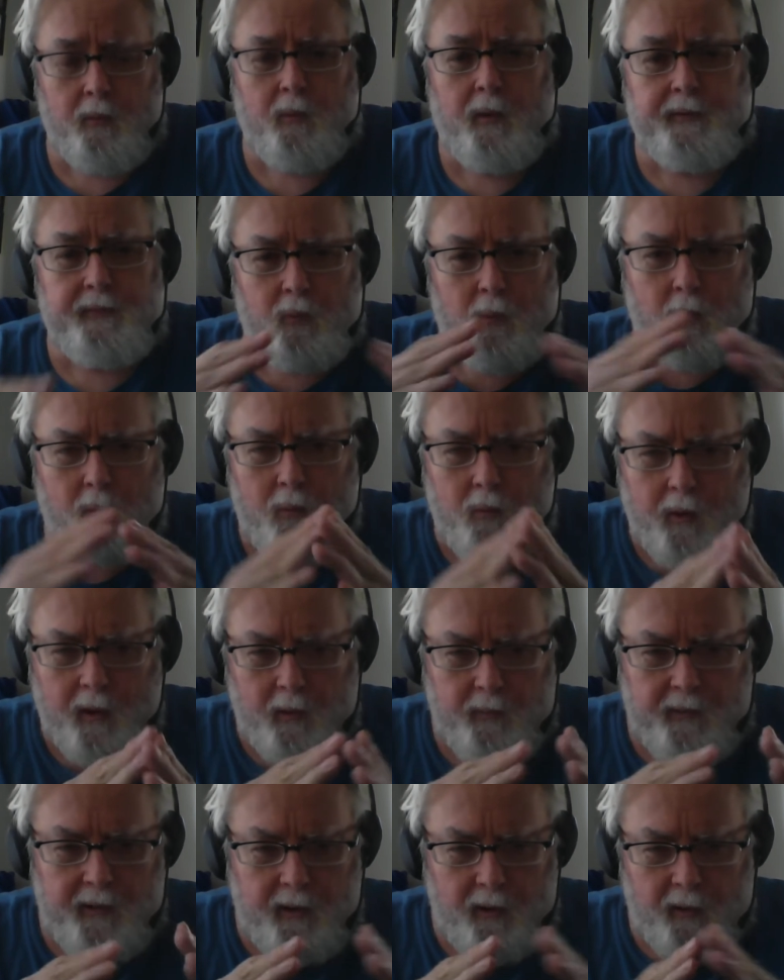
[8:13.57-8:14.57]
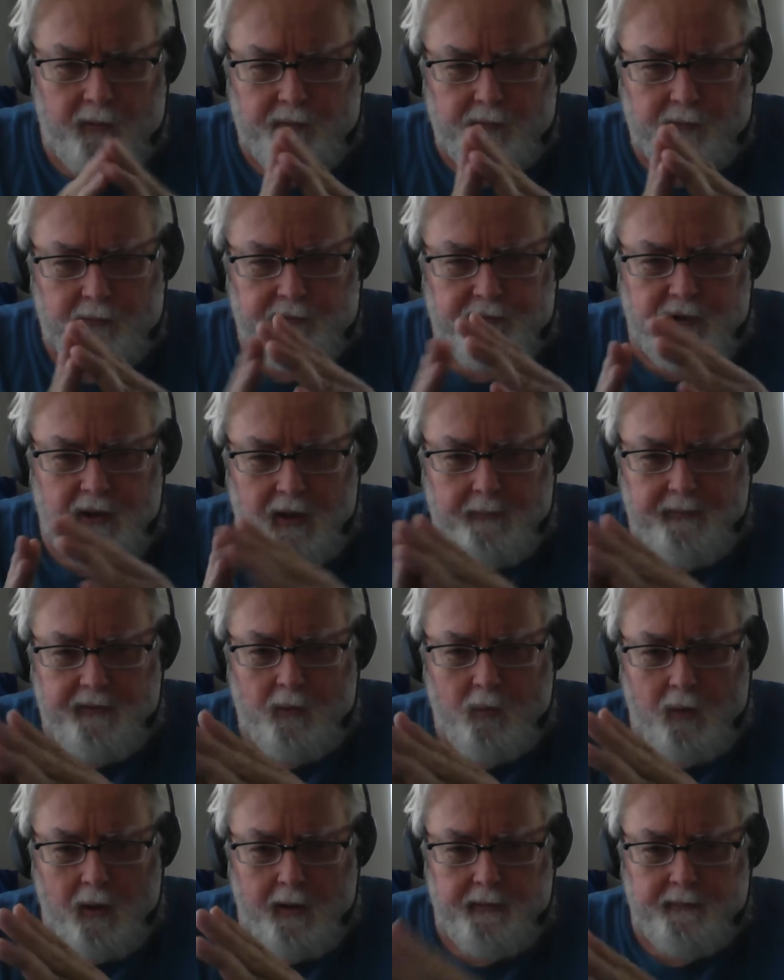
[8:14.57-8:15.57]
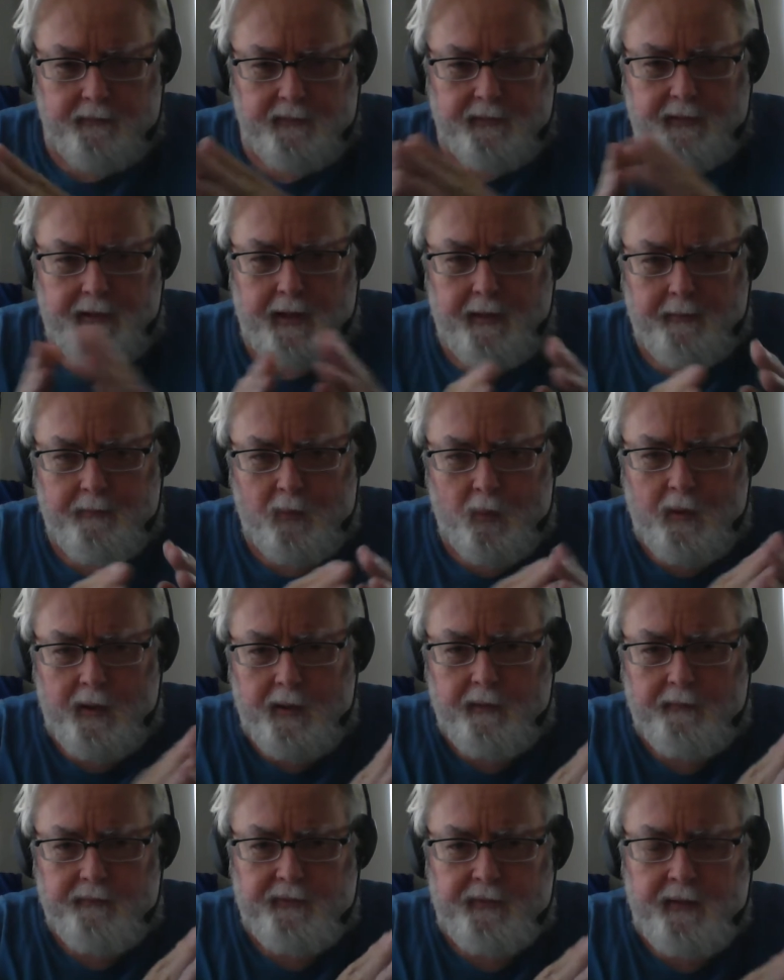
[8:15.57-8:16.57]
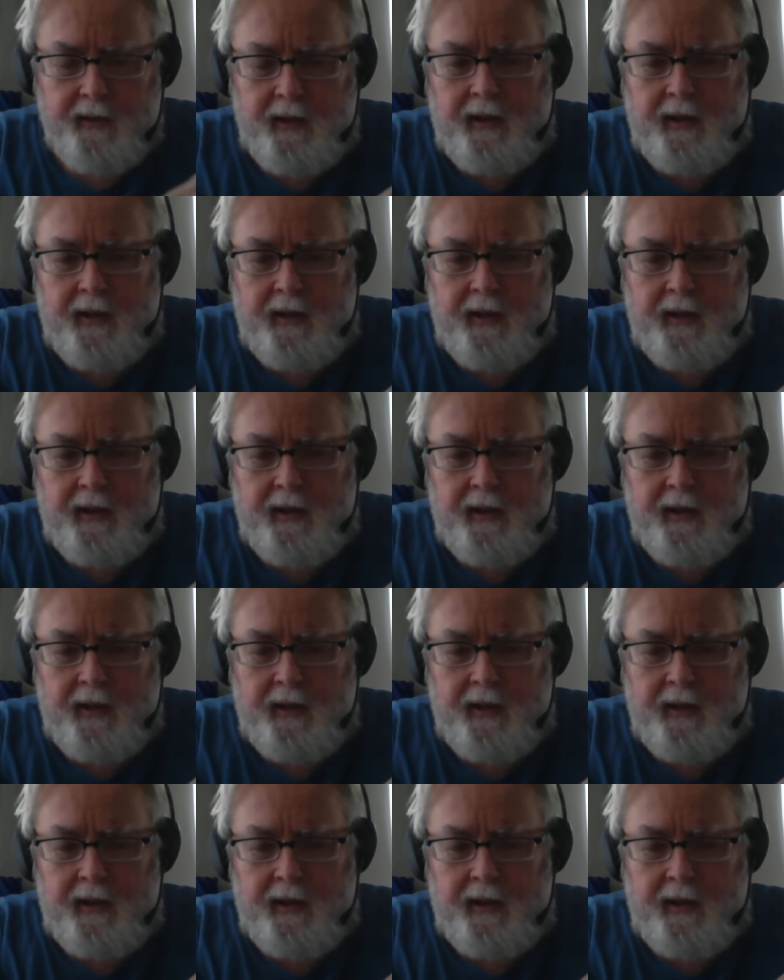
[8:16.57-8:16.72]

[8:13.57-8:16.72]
Where do we get all those little choppy white cap waves